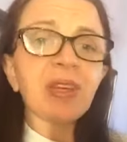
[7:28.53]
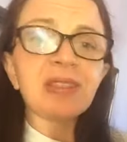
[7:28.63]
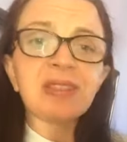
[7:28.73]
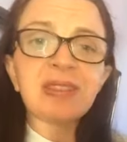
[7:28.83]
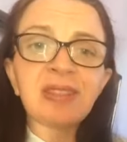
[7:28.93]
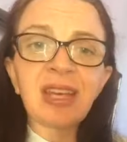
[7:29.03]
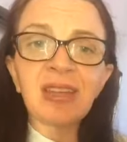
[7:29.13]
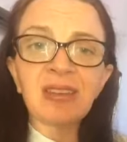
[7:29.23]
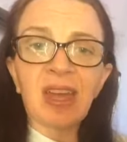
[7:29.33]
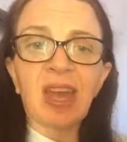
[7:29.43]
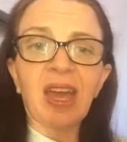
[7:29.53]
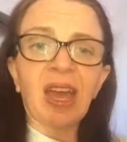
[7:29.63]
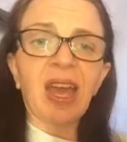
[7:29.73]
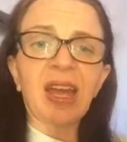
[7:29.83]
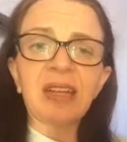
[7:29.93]
sitting there
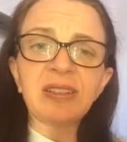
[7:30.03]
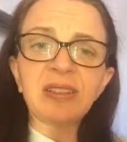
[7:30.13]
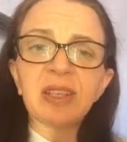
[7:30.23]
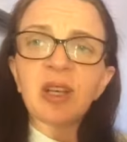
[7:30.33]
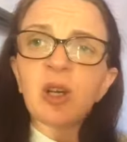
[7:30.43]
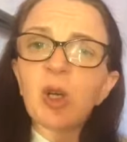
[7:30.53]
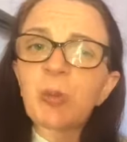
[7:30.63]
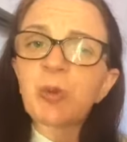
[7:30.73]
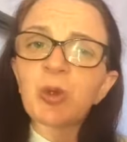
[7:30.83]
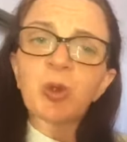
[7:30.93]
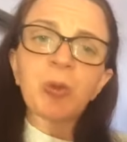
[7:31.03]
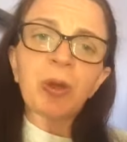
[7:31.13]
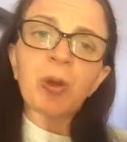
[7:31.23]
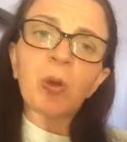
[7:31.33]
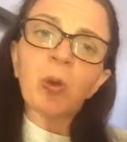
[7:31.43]
and
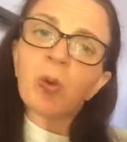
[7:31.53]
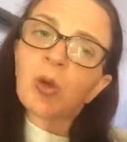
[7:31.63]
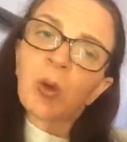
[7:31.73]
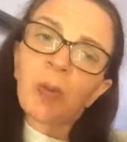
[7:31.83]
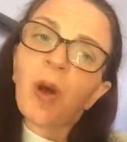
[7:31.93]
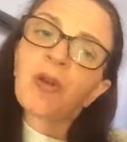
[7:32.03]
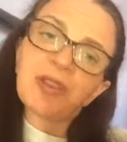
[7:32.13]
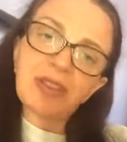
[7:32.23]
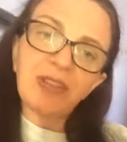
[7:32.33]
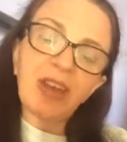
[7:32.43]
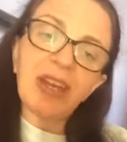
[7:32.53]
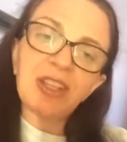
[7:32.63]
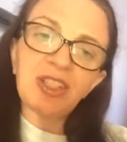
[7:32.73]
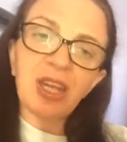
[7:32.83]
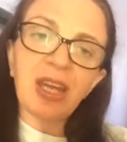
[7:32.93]
absorbing all your positive
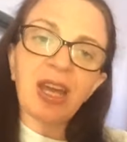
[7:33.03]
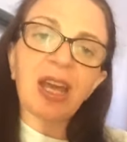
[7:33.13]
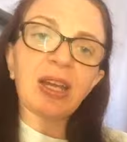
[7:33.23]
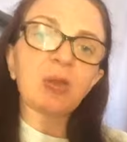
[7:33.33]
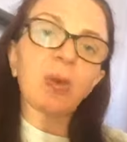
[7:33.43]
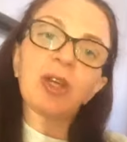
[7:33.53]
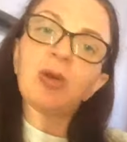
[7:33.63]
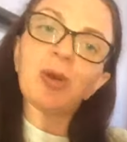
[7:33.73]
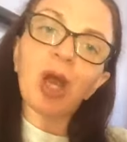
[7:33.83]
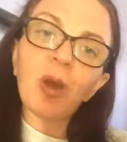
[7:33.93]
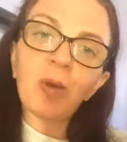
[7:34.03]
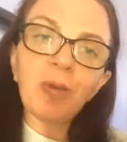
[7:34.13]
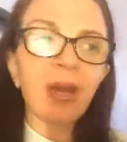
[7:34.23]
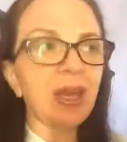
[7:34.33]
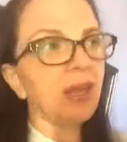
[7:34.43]
energy. And when you go and
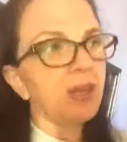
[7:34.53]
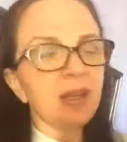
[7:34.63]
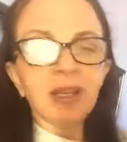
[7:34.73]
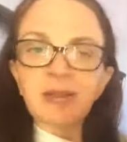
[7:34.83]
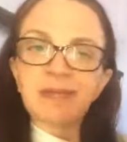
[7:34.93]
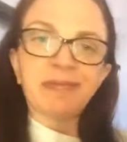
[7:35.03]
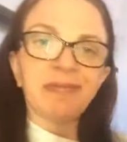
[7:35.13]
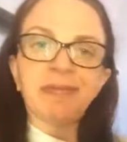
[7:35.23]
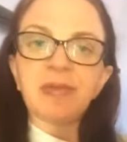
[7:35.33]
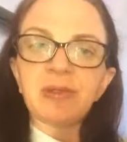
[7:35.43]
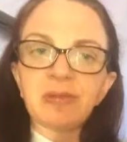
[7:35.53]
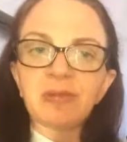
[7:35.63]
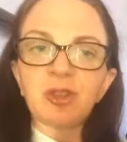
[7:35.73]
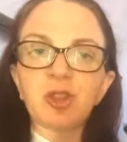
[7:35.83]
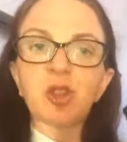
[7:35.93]
meet
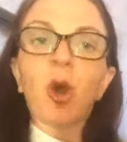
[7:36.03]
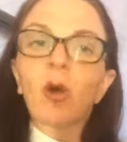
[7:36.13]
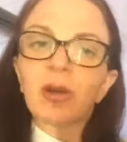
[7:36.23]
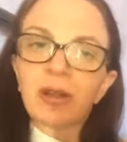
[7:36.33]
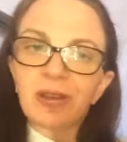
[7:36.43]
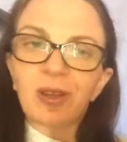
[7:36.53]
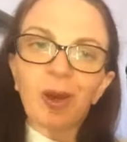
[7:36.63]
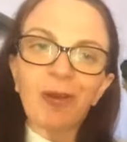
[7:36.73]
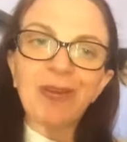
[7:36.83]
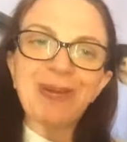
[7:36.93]
John at the coffee